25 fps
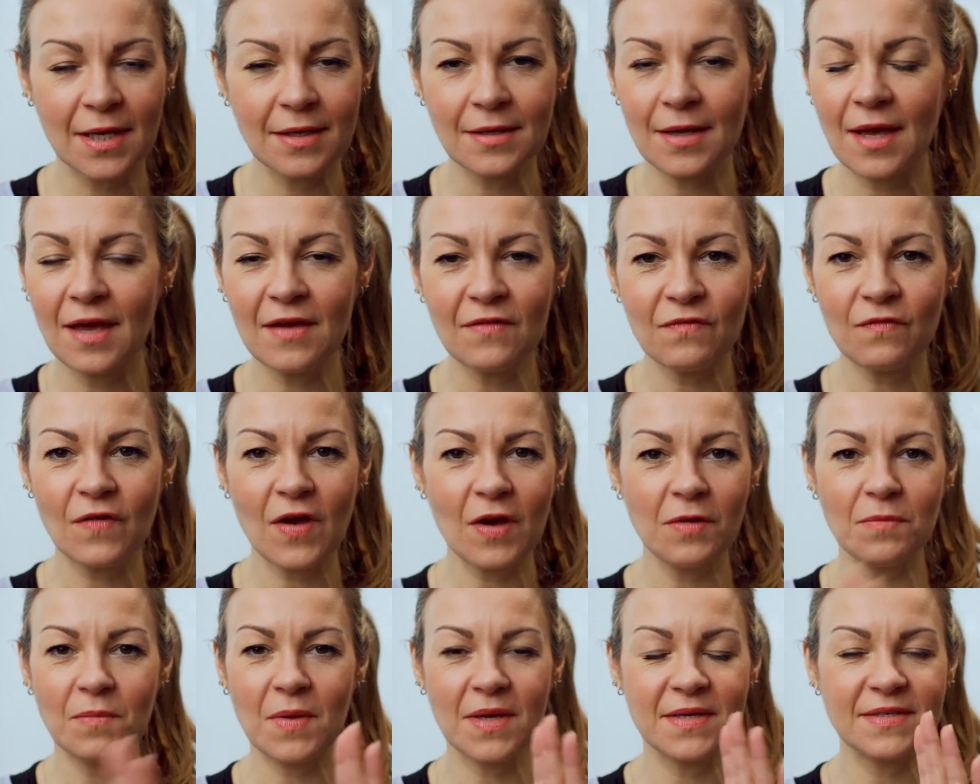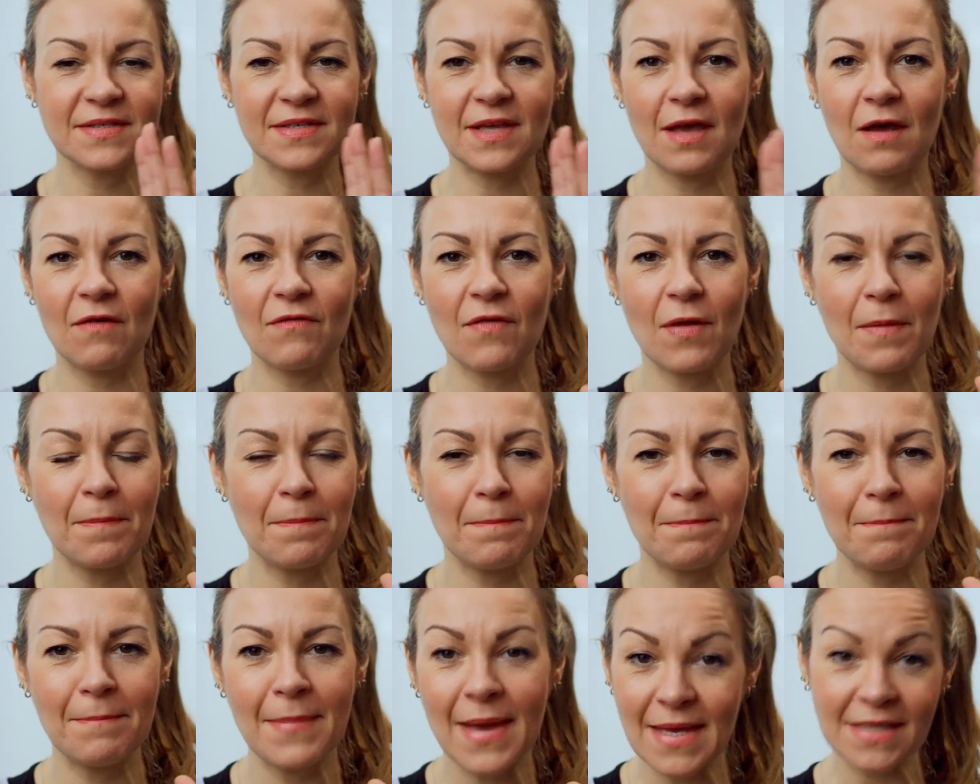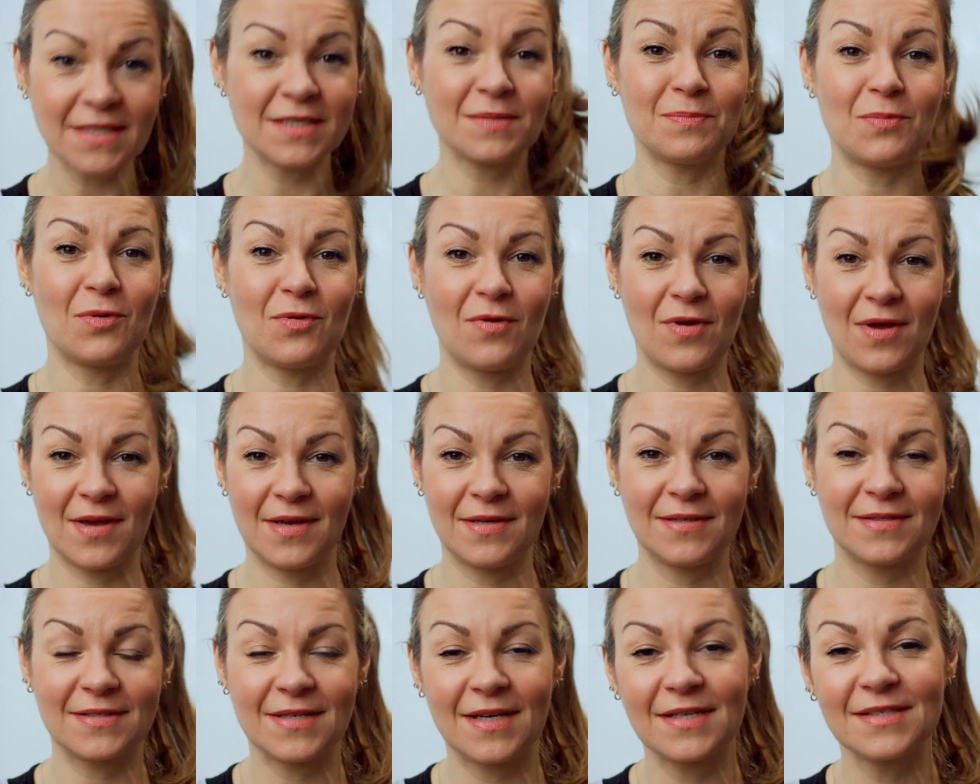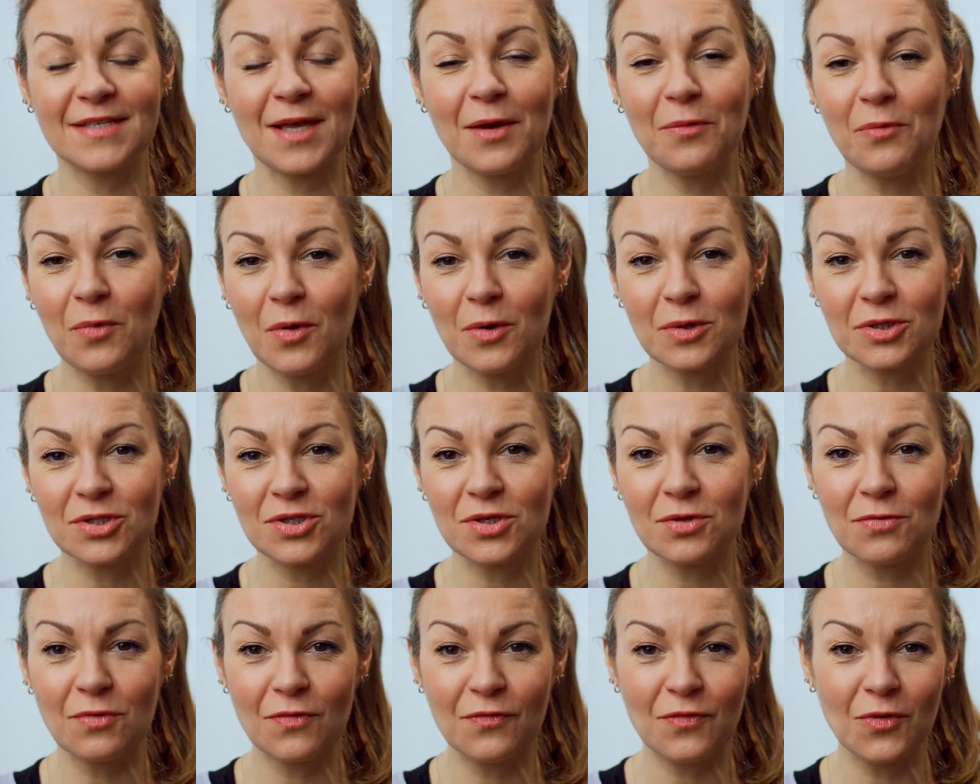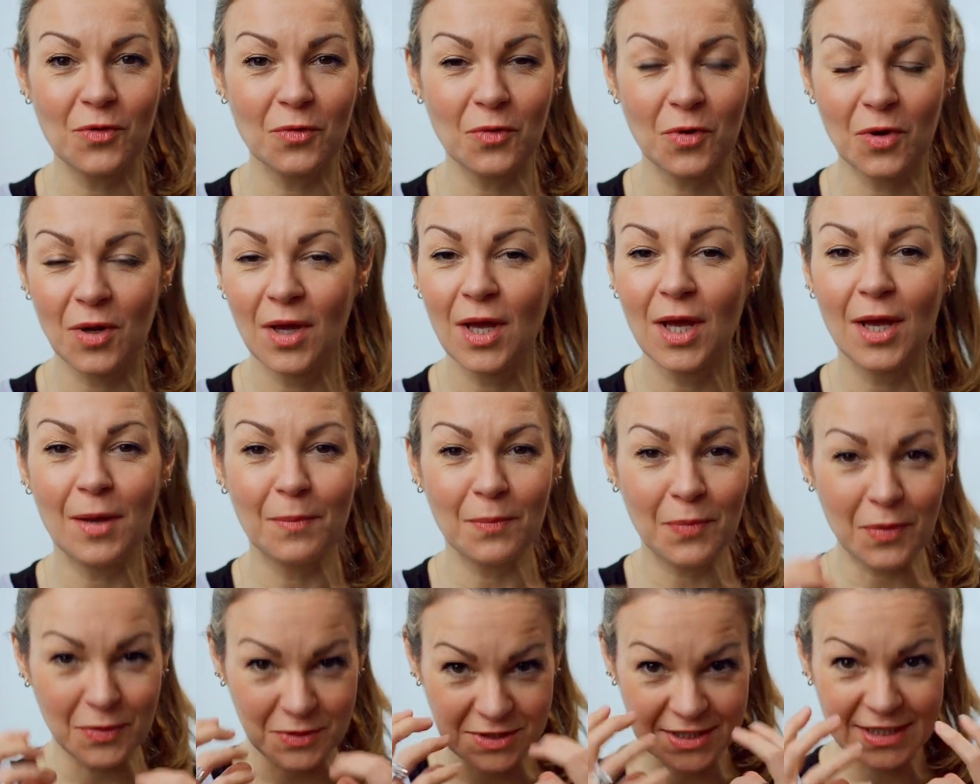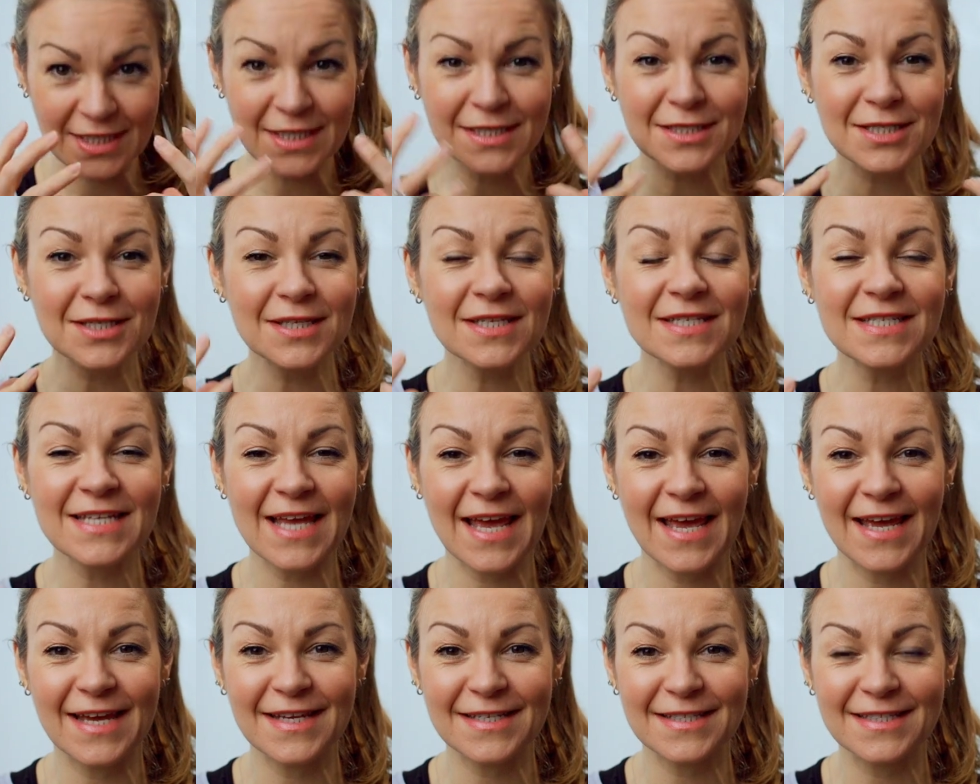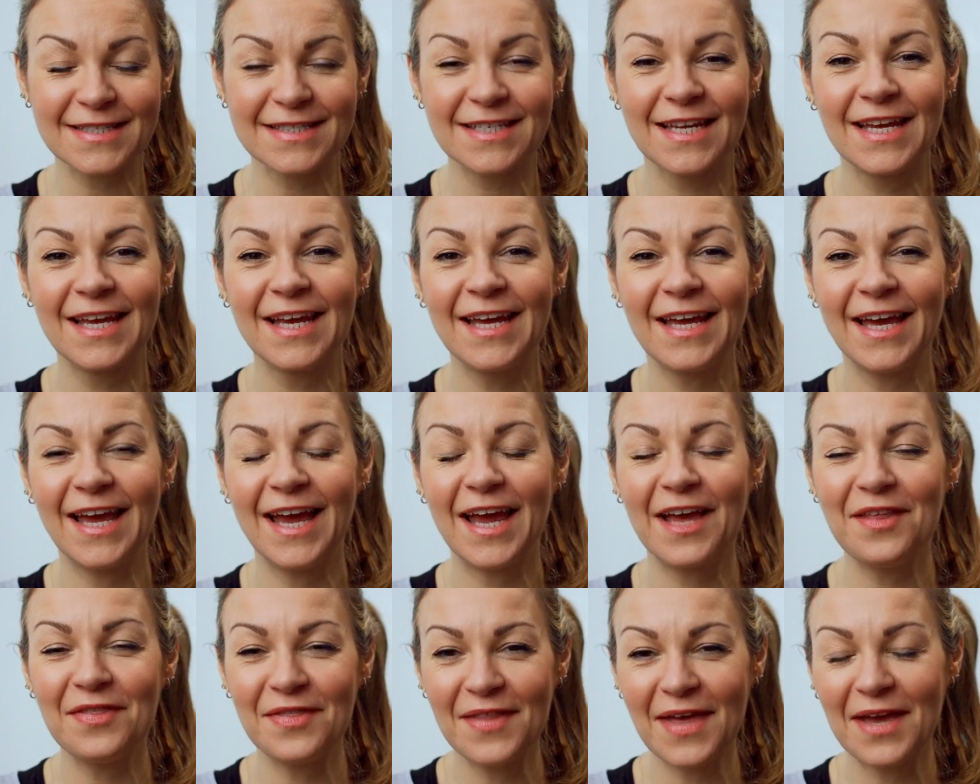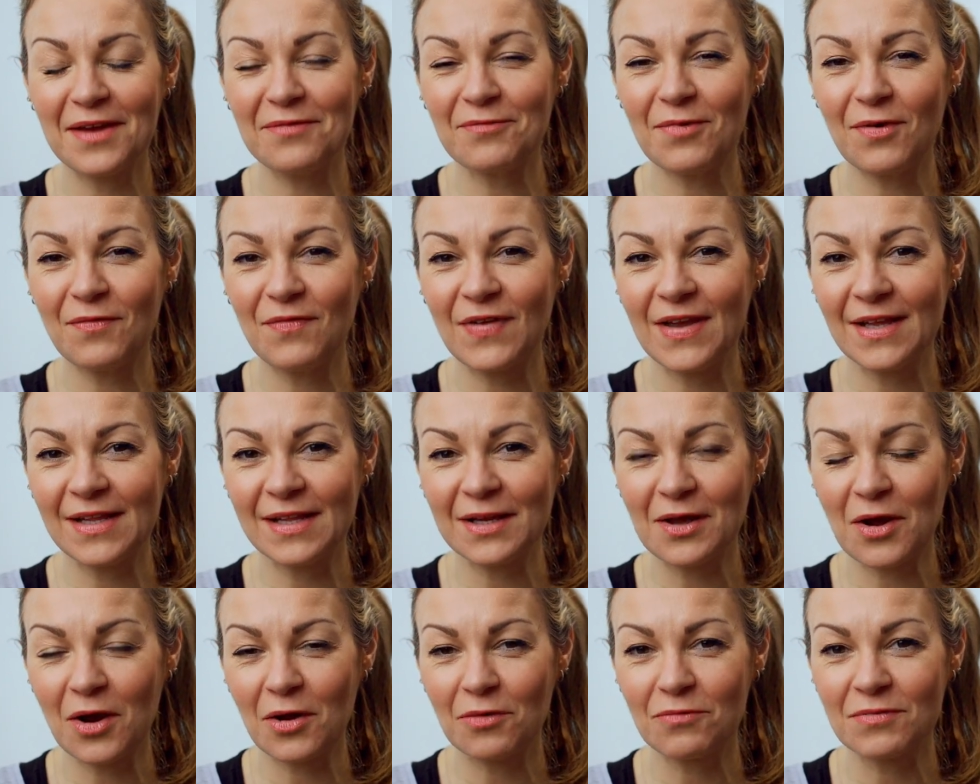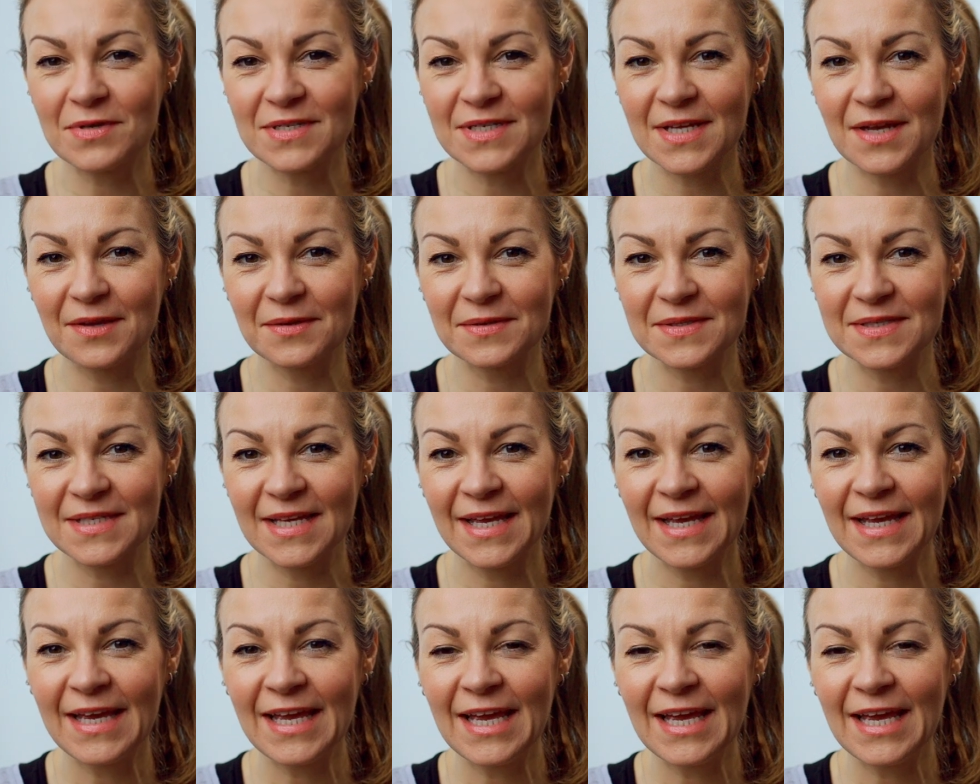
and I found myself mesmerised as I watched the reviewer putting it to the test and then revealing her results.